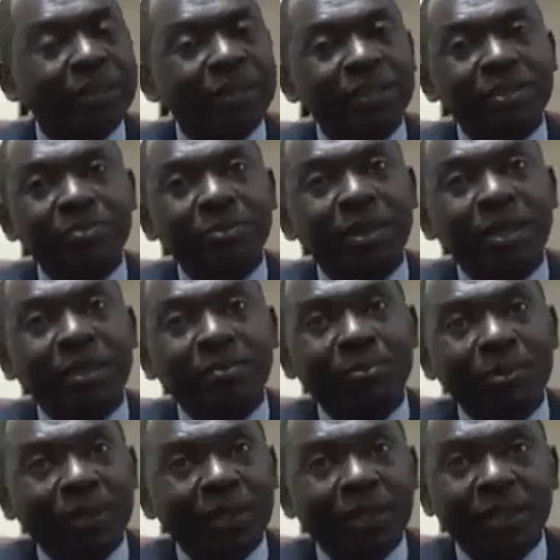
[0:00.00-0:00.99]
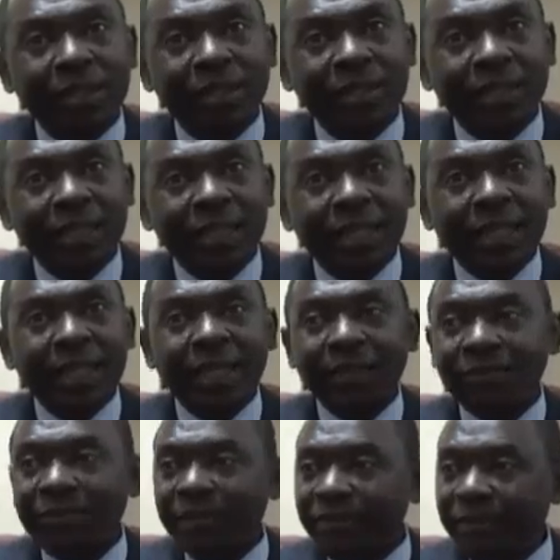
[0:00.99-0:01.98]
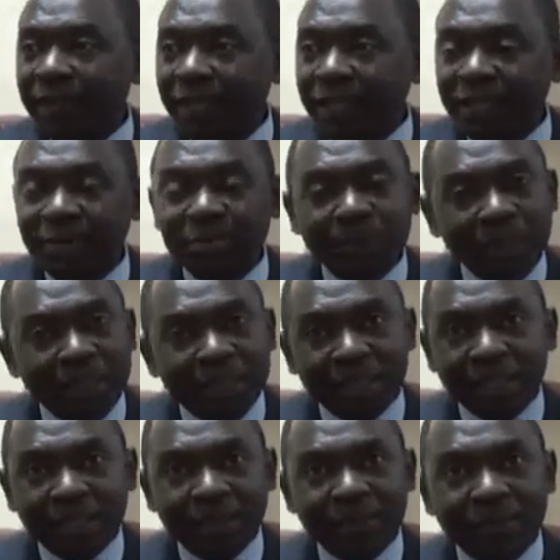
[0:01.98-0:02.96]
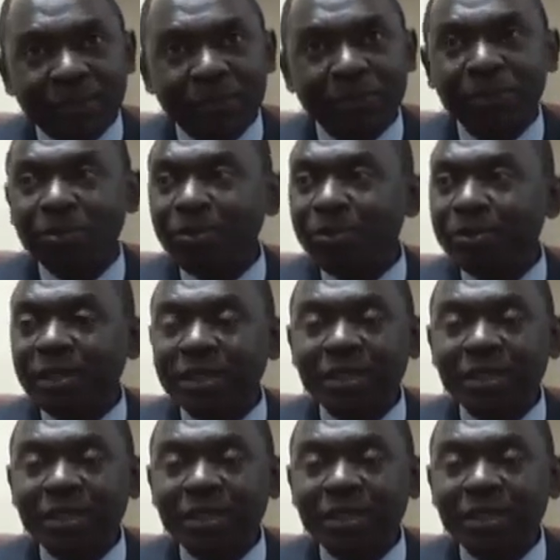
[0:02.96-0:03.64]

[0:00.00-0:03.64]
Chimbakambwiri. I've never had a meeting with Dr.